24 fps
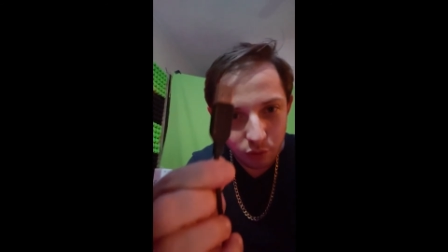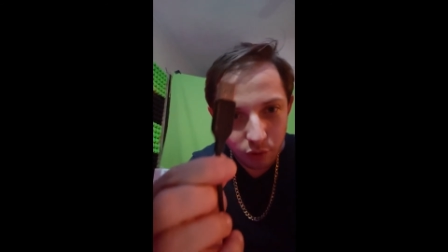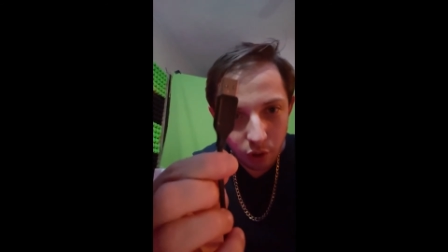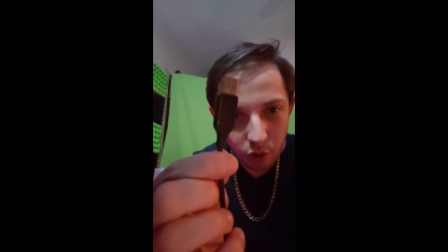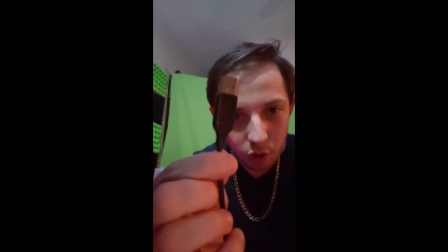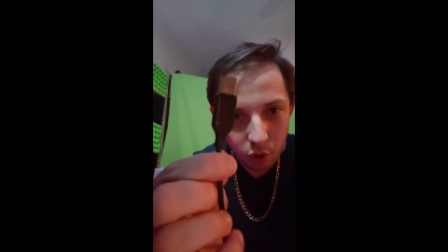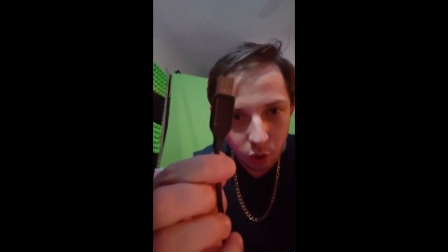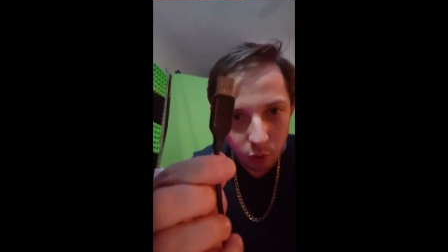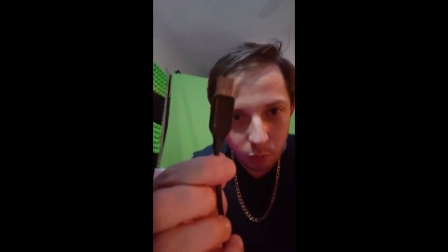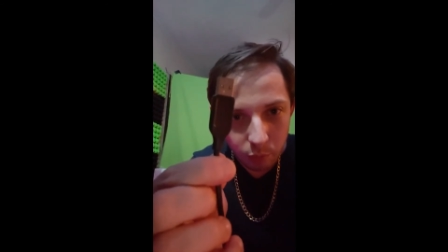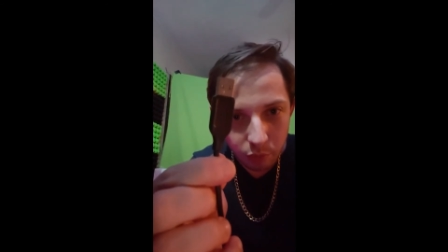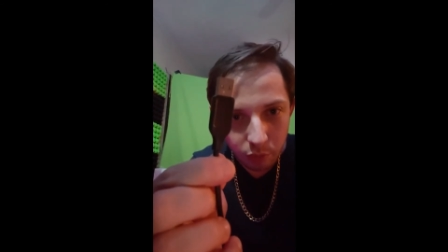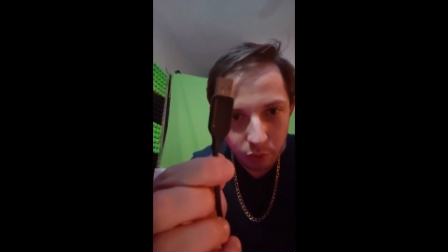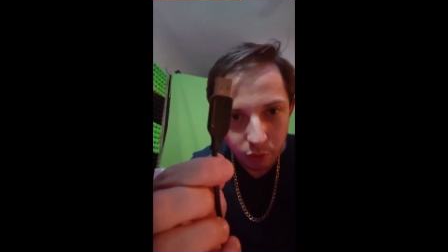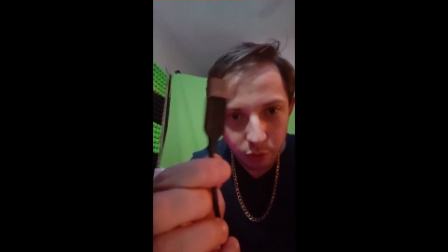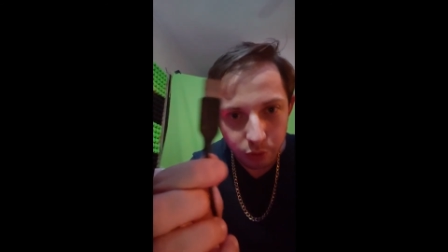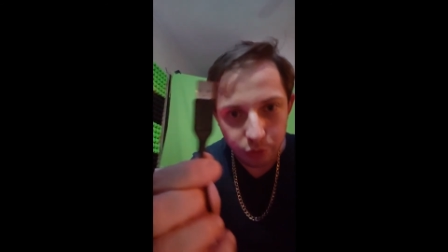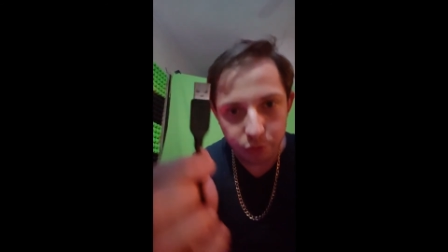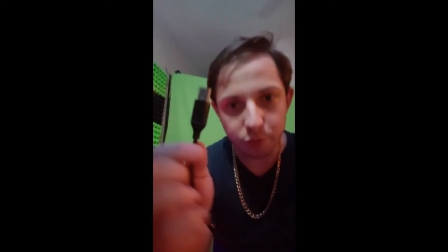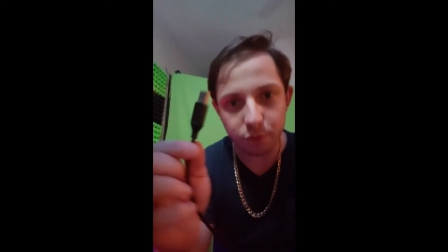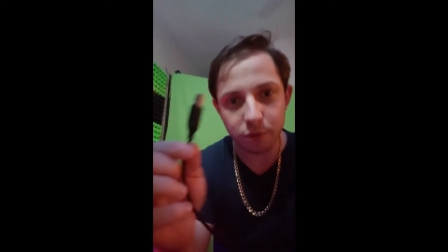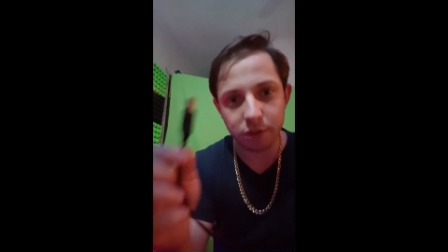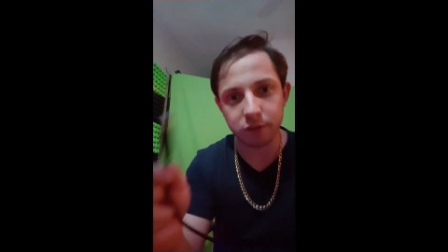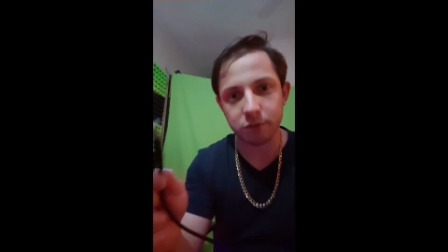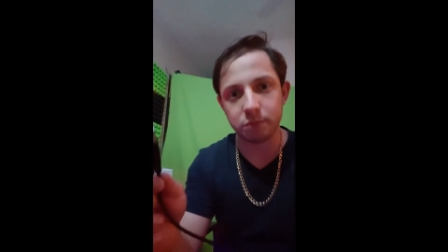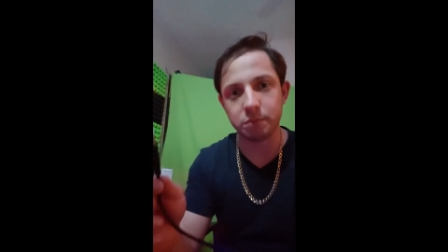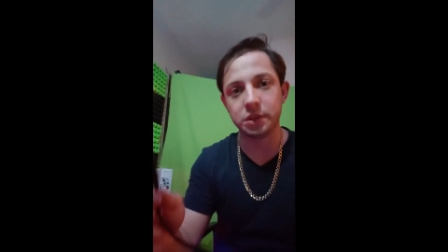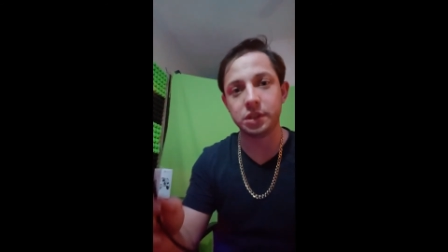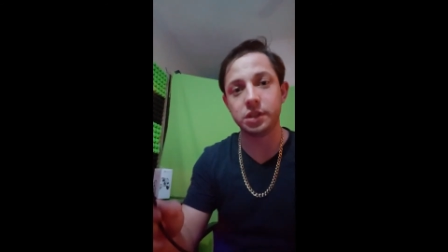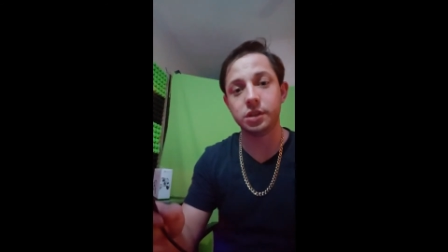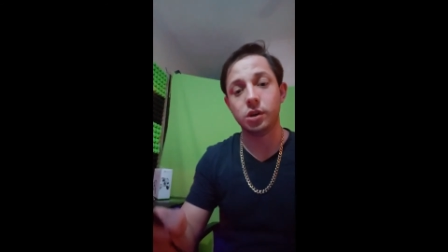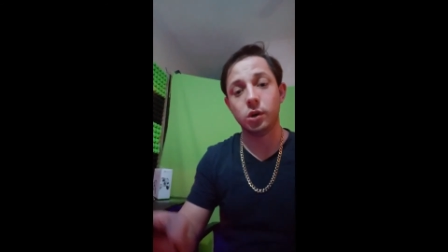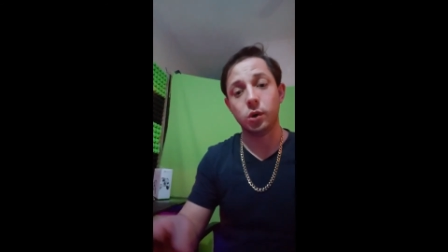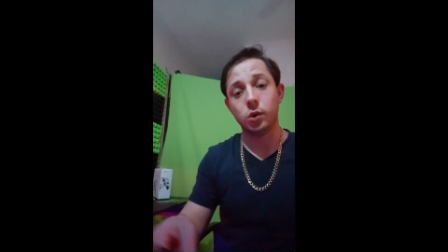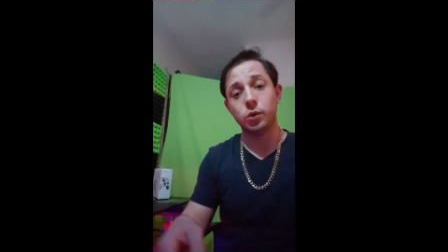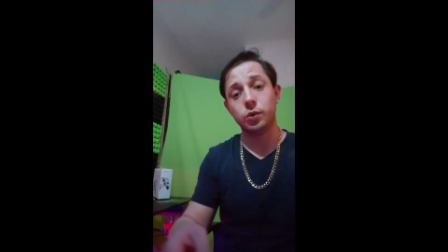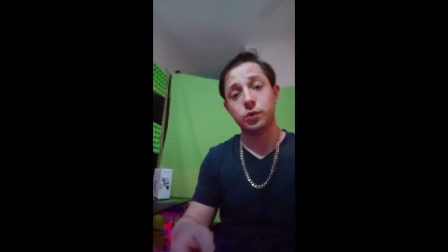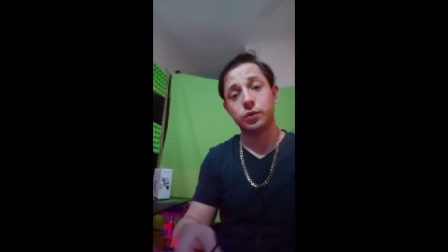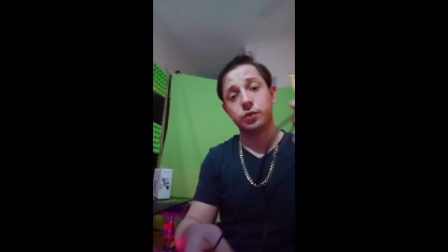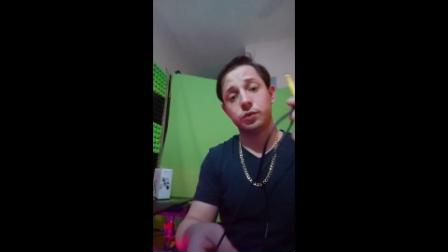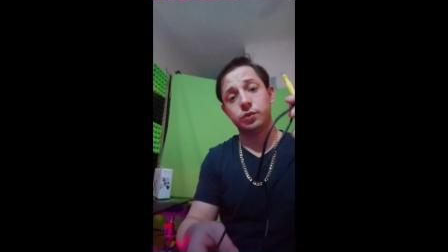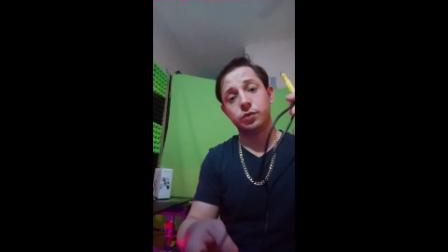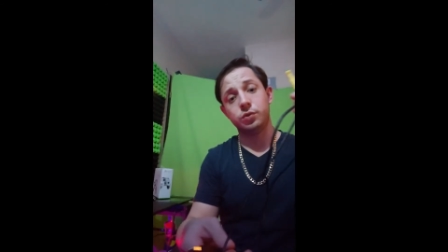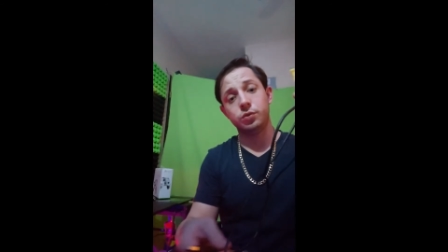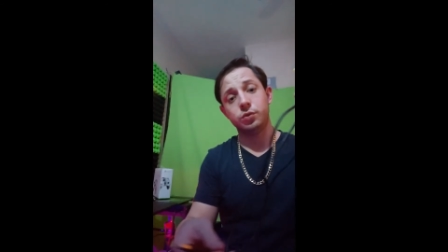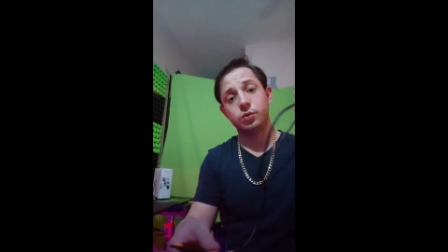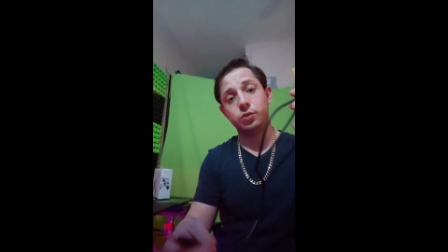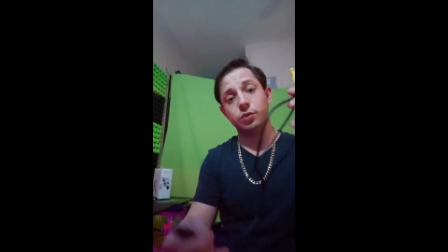GoPro USB goes
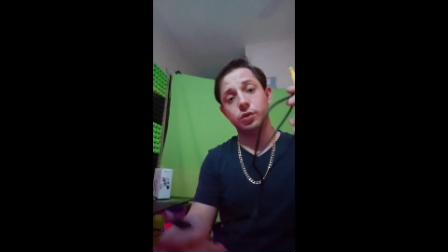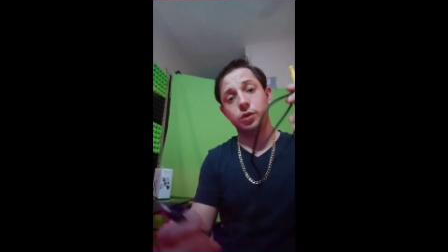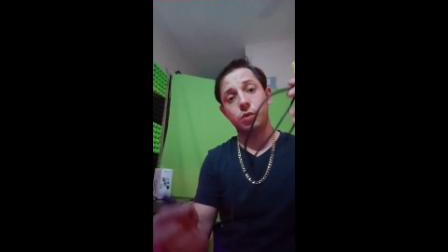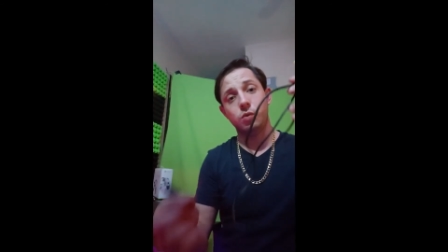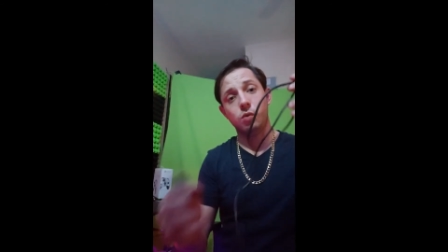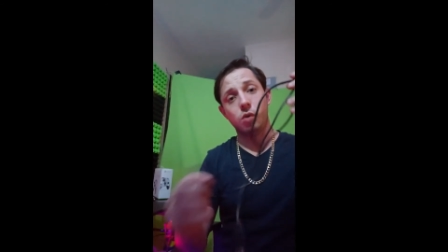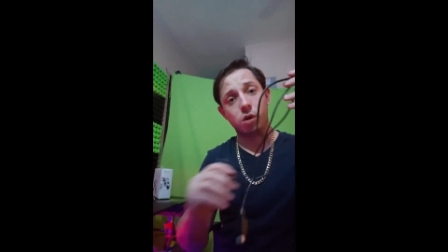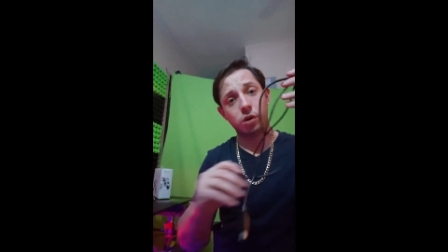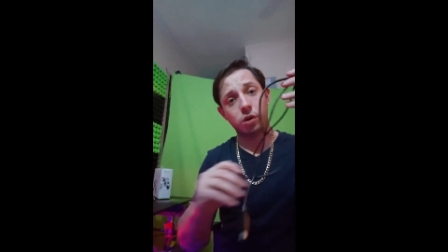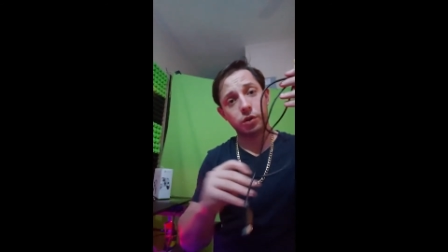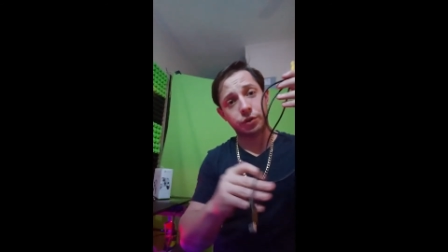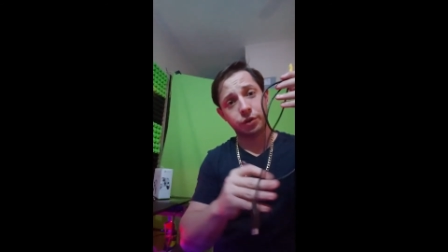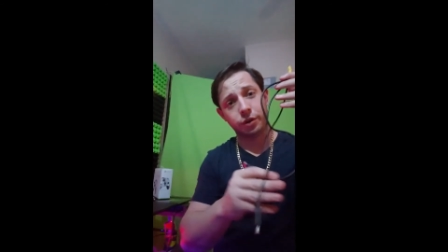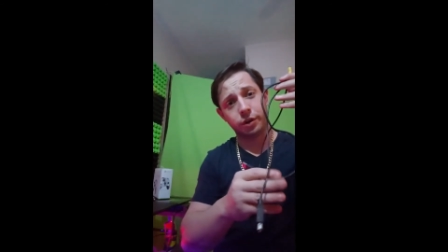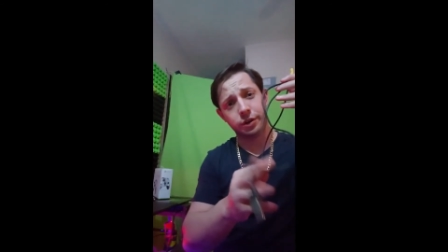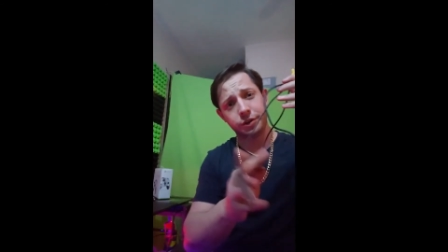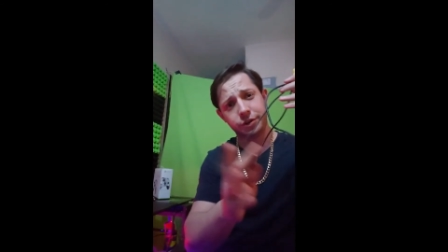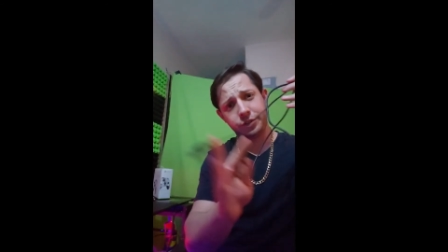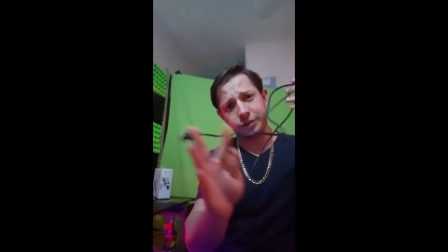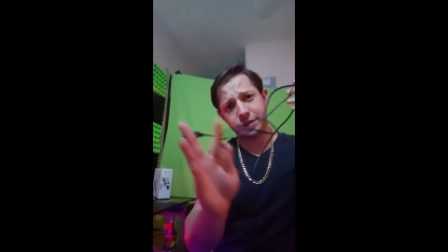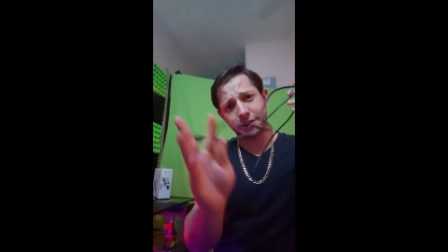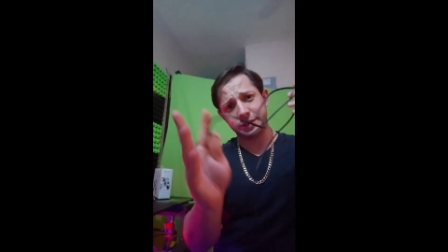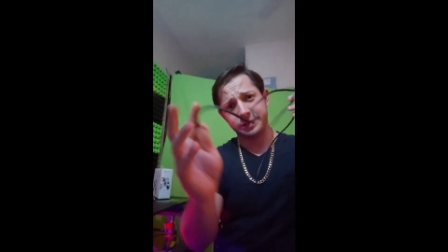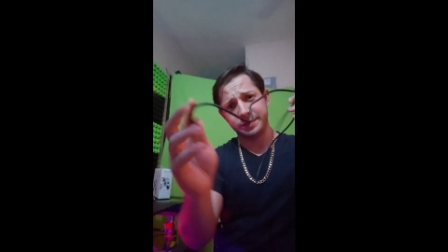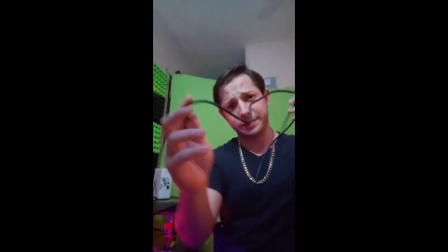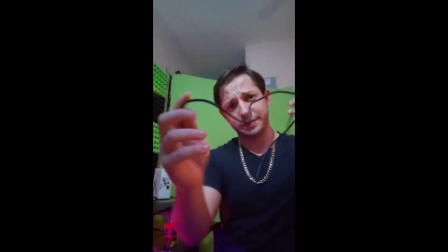to the wall charger.